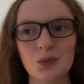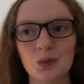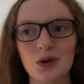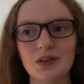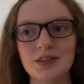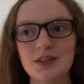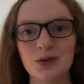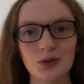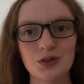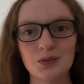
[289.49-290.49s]
what's
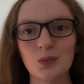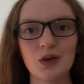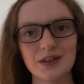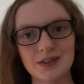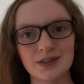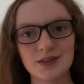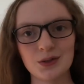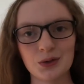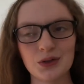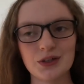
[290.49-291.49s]
good and what isn't so
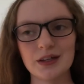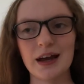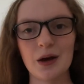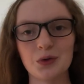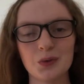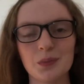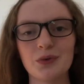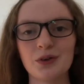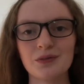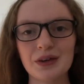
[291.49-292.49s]
good and how to
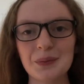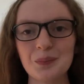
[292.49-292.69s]
improve it.